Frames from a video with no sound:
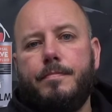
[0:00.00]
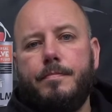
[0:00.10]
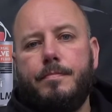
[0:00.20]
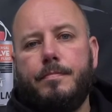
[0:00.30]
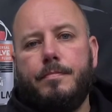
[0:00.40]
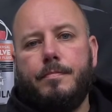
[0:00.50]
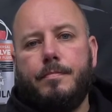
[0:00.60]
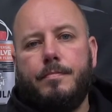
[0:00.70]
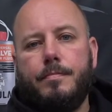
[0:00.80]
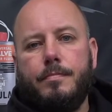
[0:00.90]

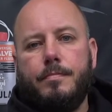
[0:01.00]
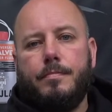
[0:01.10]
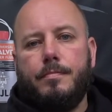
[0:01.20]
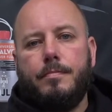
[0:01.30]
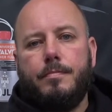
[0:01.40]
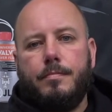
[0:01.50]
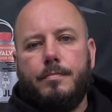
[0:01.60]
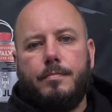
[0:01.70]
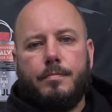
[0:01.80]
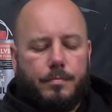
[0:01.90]

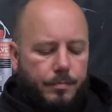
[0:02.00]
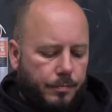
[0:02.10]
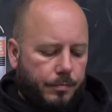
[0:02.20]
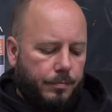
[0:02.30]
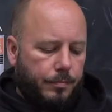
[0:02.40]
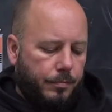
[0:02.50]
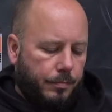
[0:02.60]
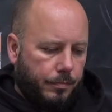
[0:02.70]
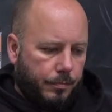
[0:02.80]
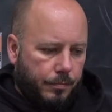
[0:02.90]

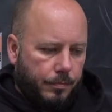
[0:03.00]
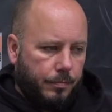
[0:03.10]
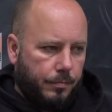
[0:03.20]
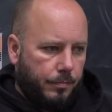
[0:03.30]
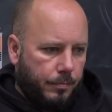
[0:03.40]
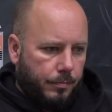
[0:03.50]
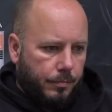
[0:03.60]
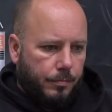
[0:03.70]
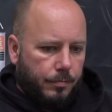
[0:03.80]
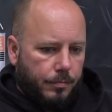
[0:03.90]

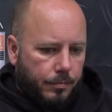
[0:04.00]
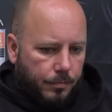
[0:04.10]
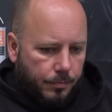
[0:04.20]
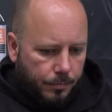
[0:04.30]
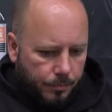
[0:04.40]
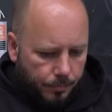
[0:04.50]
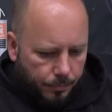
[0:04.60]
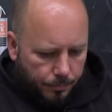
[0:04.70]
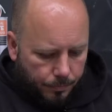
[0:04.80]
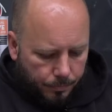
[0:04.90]

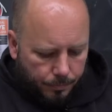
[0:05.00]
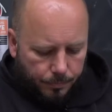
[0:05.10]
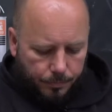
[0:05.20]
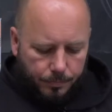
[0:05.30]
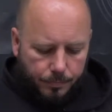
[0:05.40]
[no speech]